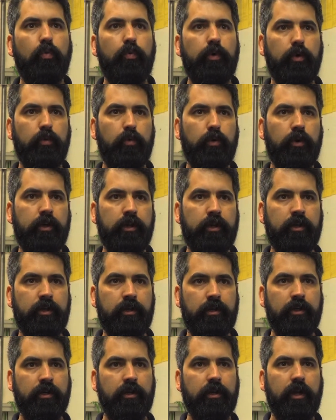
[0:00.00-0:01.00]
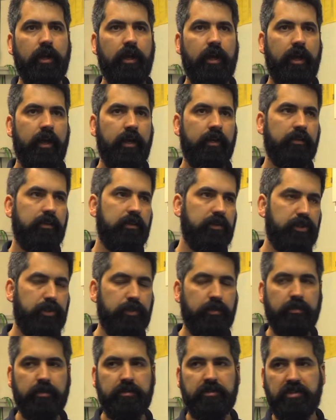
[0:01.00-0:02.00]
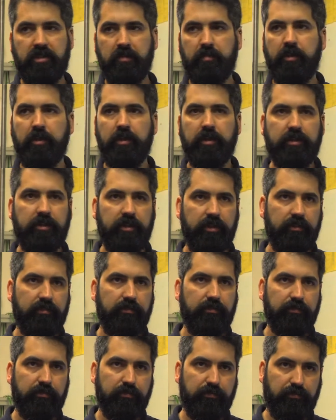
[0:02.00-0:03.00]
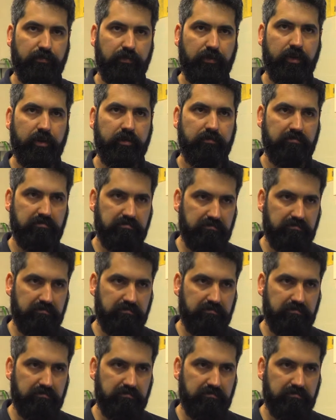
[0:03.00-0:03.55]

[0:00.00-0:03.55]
will work and assure stability for